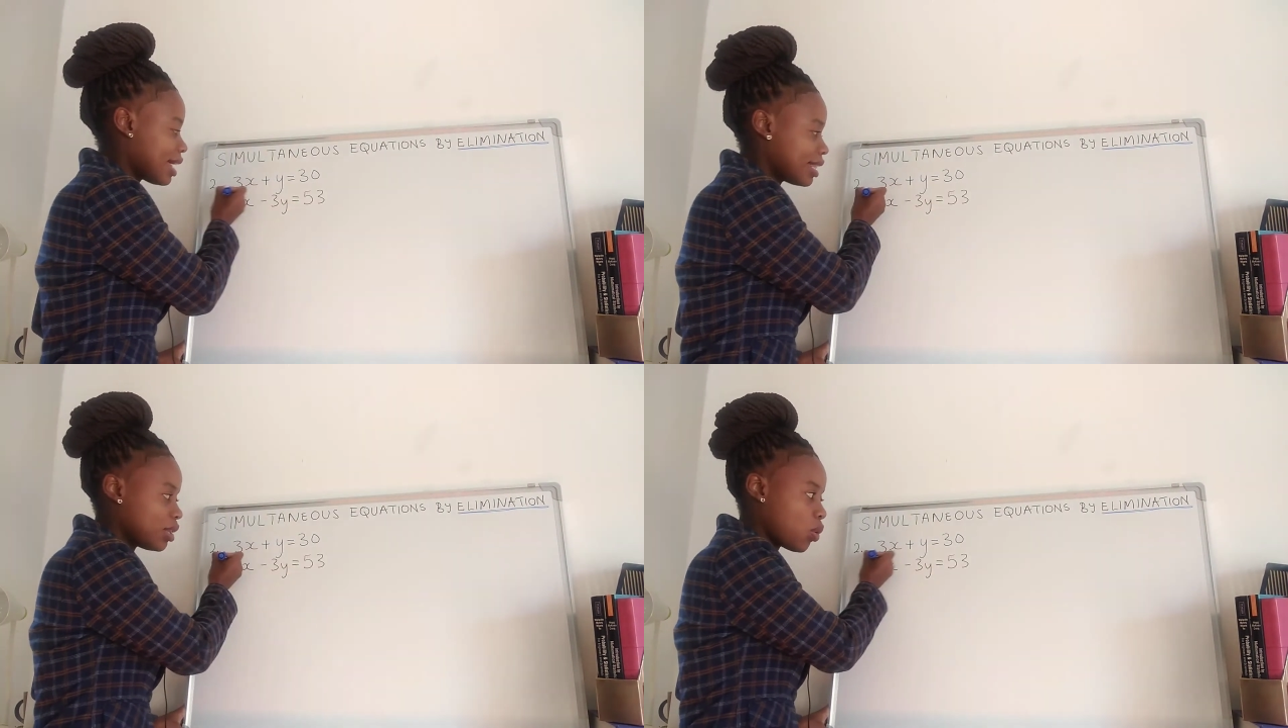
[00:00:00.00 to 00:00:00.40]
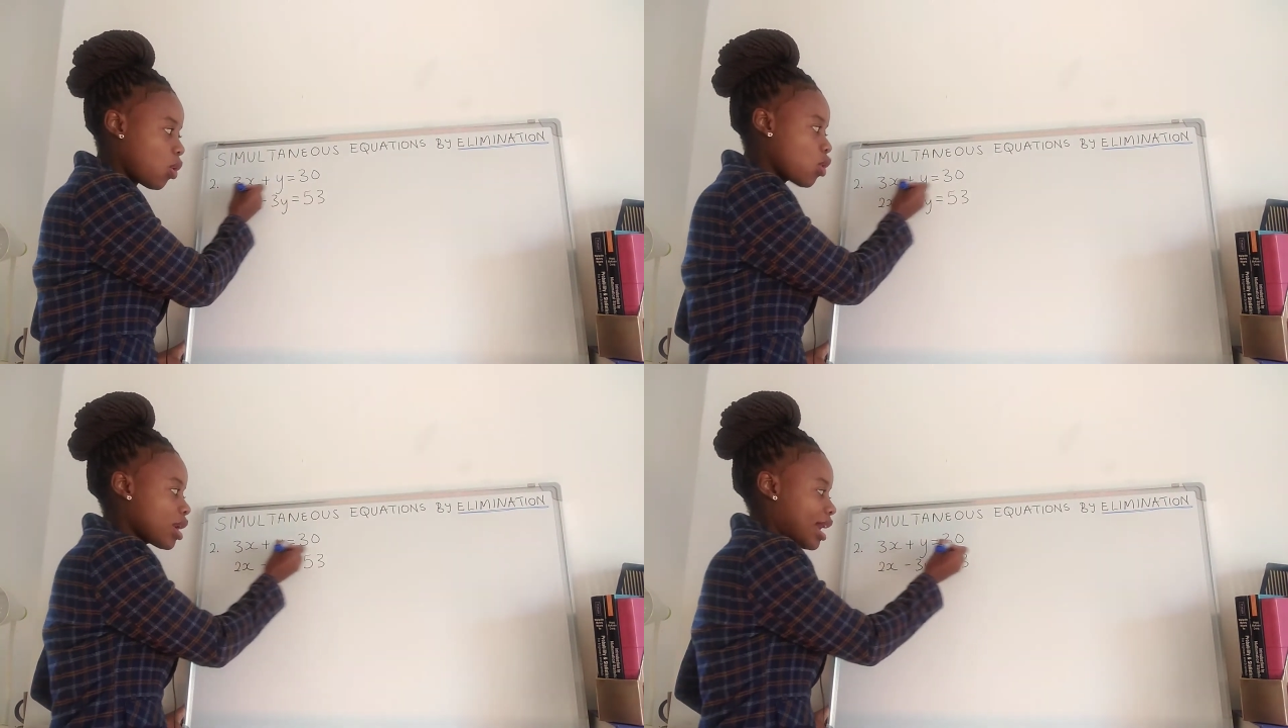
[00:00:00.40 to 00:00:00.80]
the
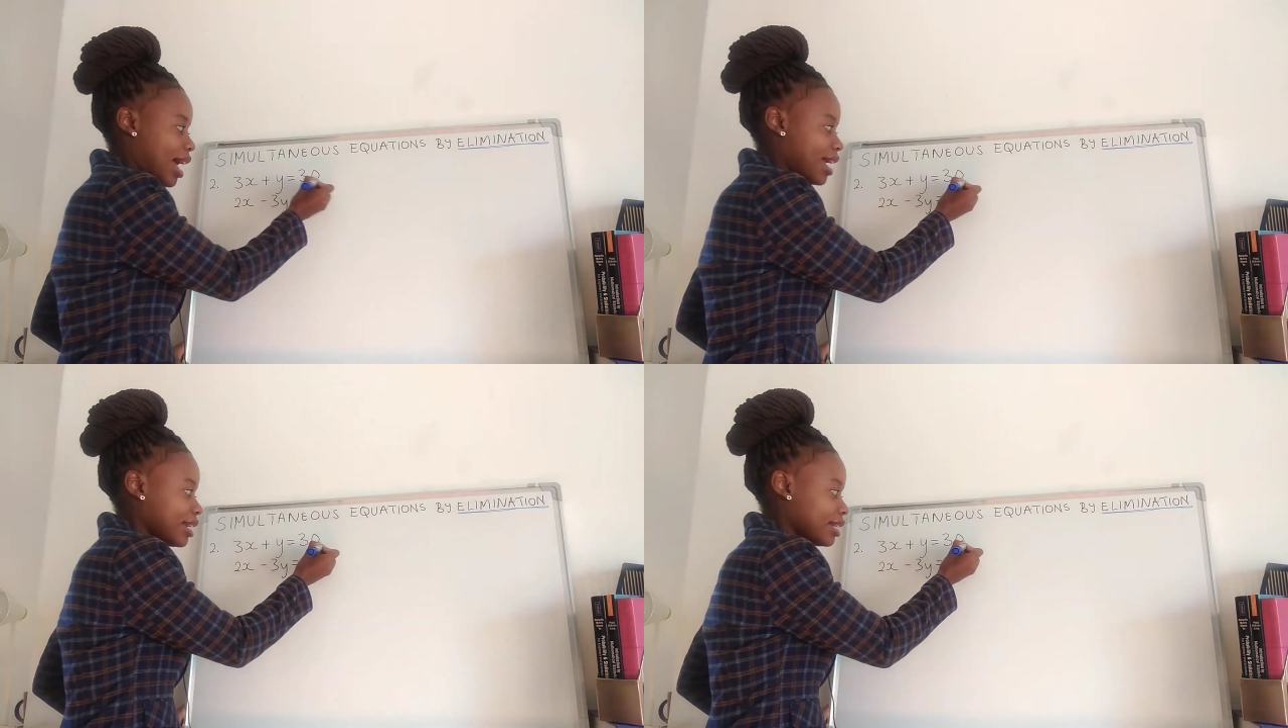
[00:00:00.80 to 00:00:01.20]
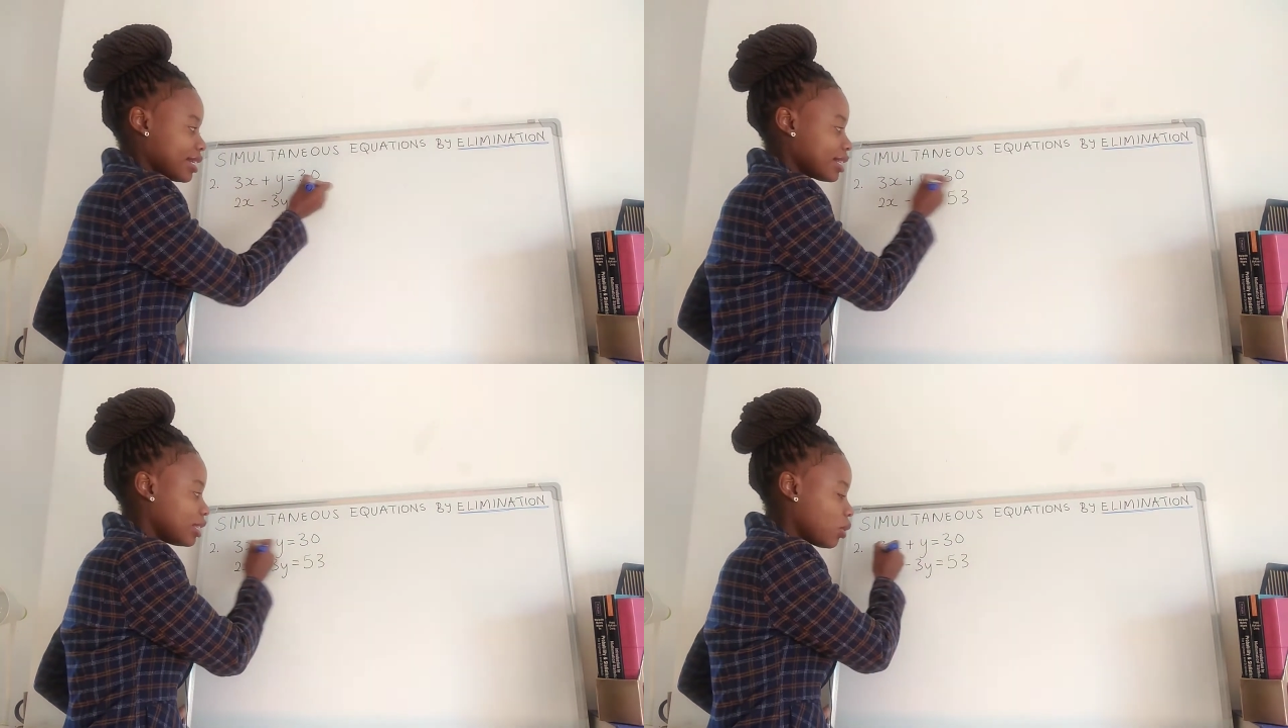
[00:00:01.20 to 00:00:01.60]
whole line,
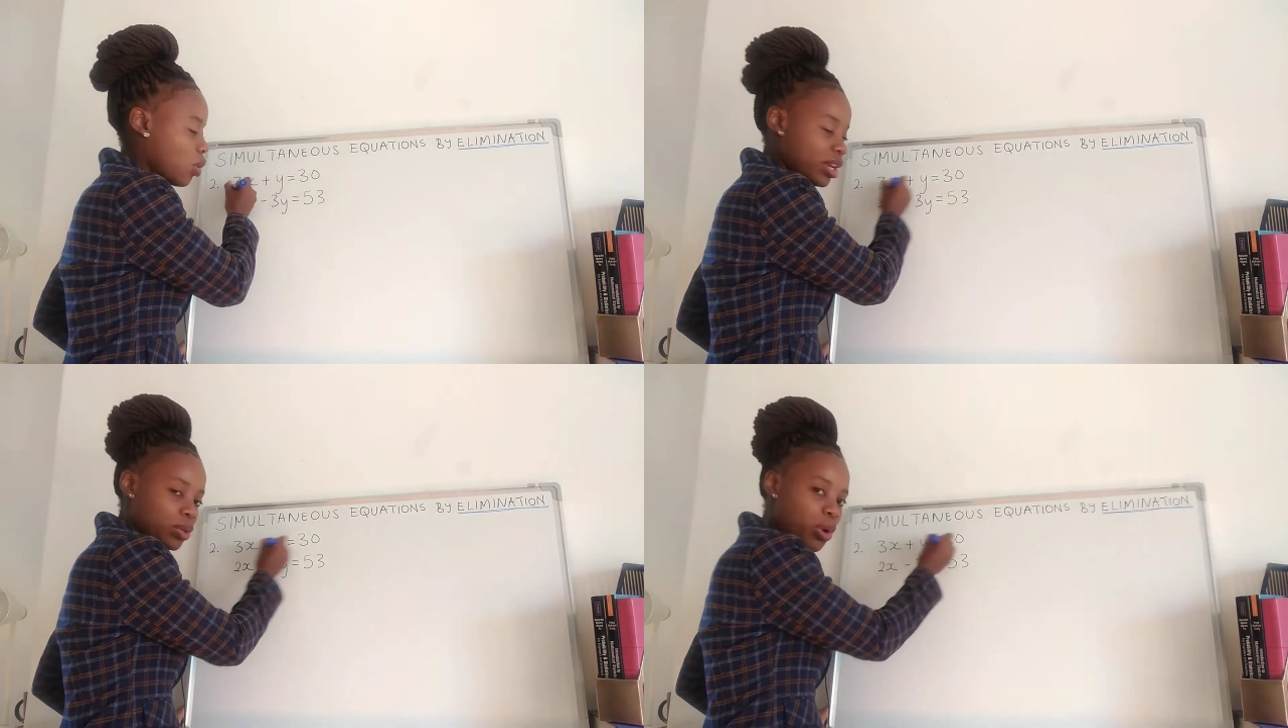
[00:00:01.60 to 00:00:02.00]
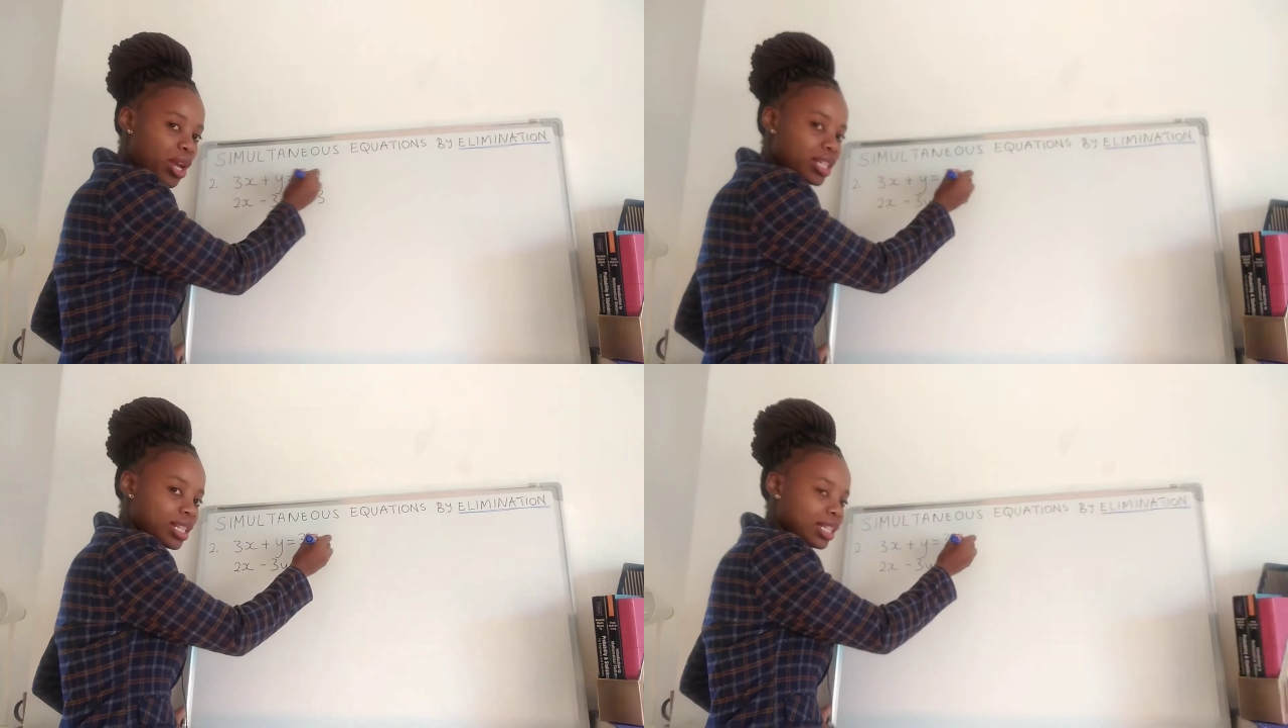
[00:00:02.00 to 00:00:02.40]
the whole
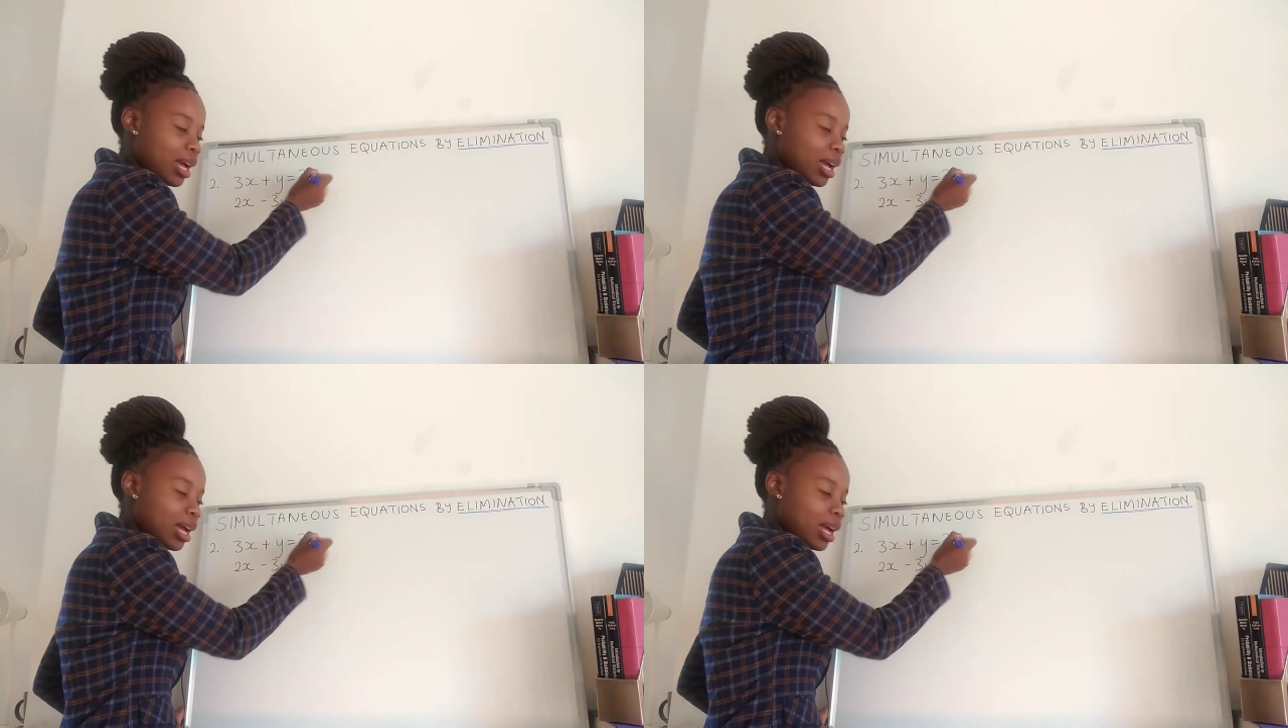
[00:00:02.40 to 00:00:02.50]
equation.